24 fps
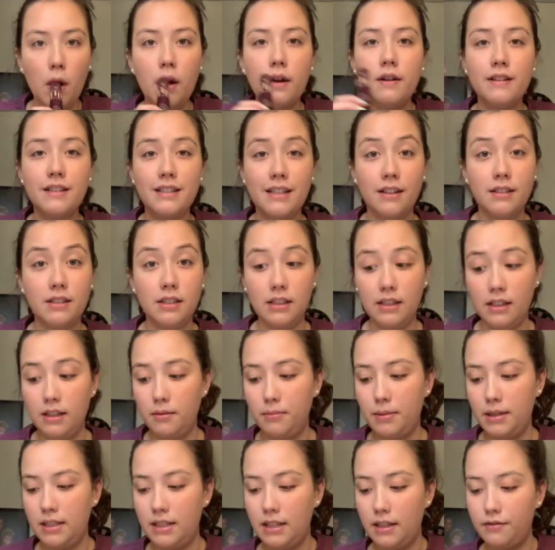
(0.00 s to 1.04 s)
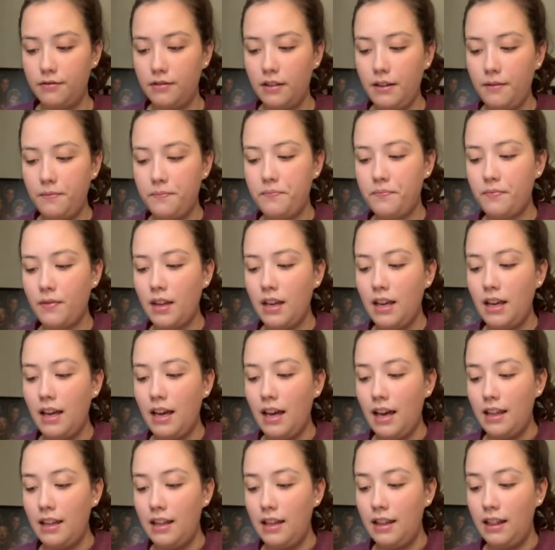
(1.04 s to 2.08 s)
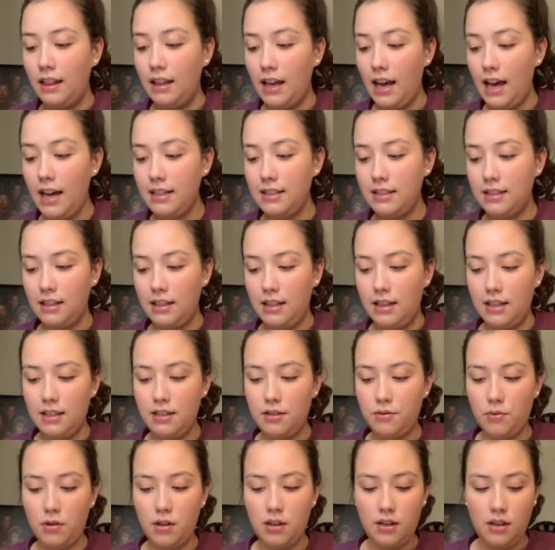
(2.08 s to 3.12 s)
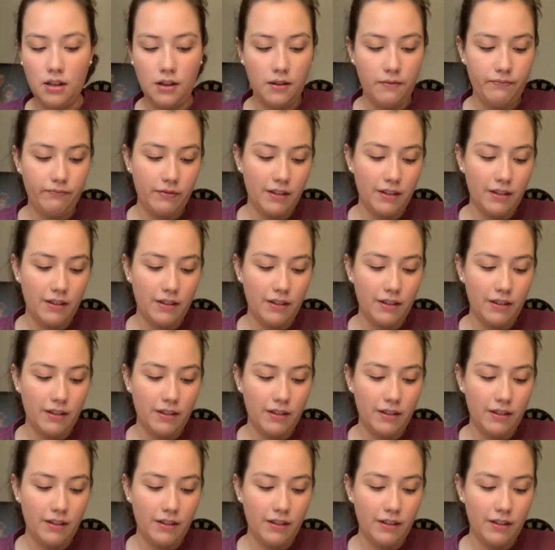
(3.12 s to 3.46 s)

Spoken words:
Sounds a little bit different. And then lastly, this one,